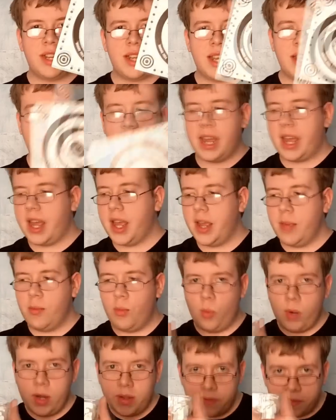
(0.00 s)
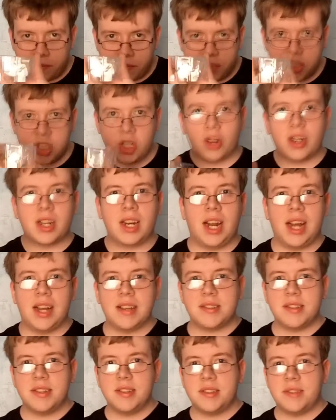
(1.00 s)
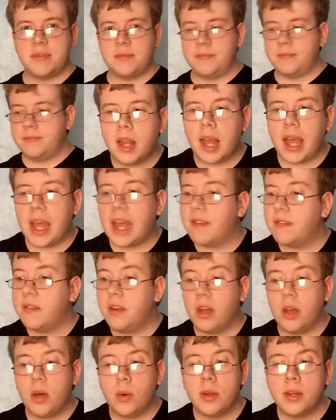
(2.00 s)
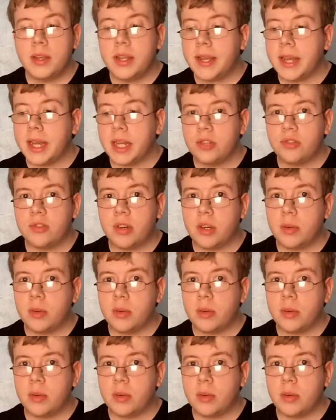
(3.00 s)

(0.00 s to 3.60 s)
Drinking game with shot glasses. And I have no one to get